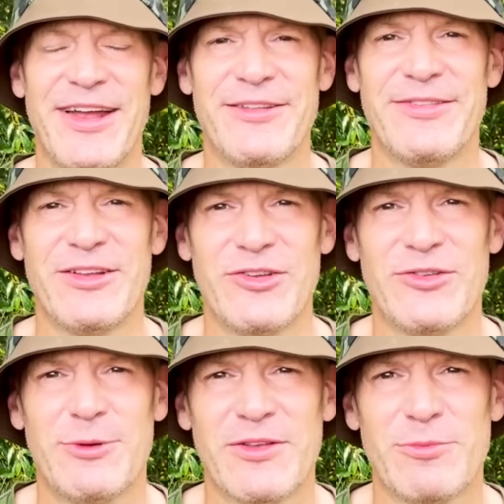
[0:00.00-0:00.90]
anything just
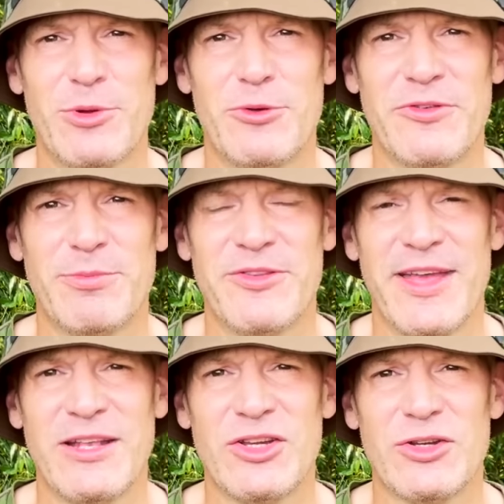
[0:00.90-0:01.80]
to explore its
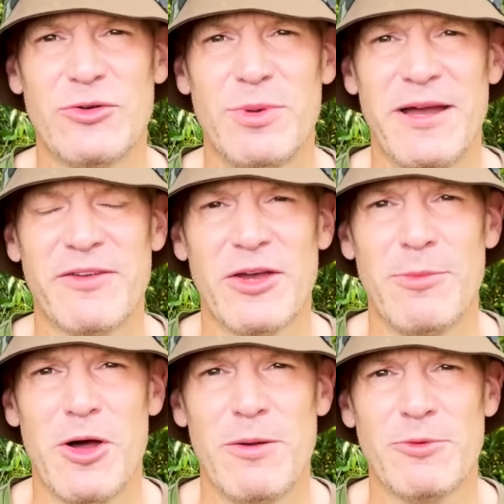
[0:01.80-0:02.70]
potential, but I've come
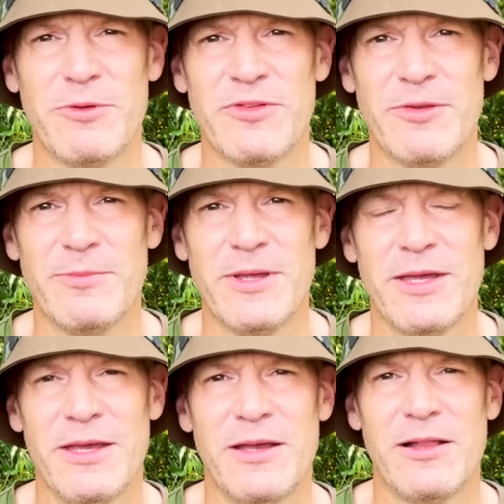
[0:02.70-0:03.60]
armed with some
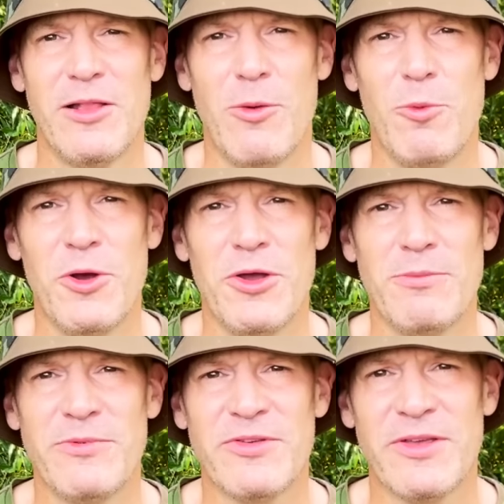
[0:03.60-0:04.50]

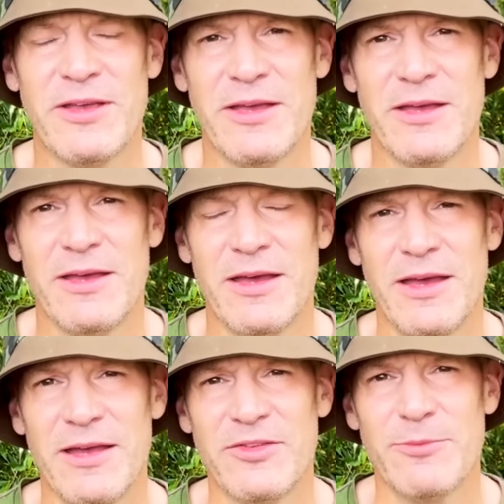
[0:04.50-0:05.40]
lobworms,
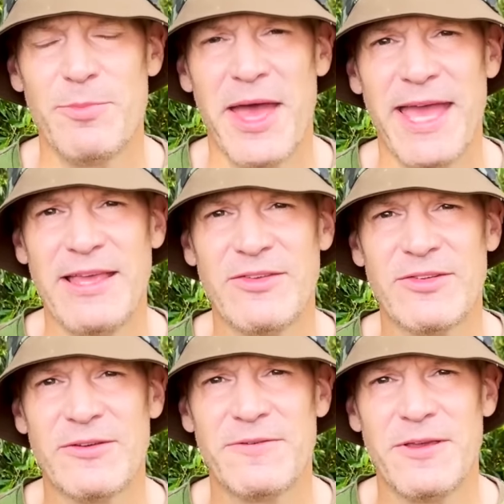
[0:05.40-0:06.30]
some
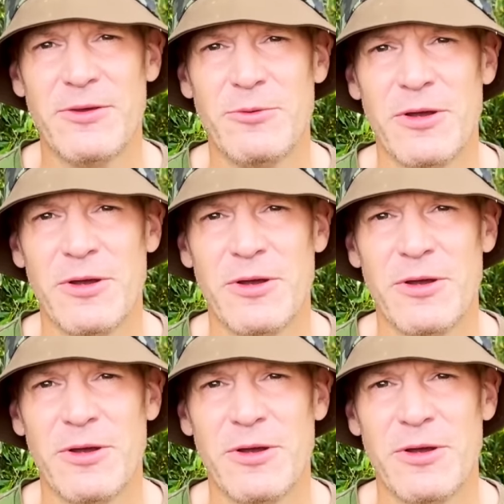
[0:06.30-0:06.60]
paste, a few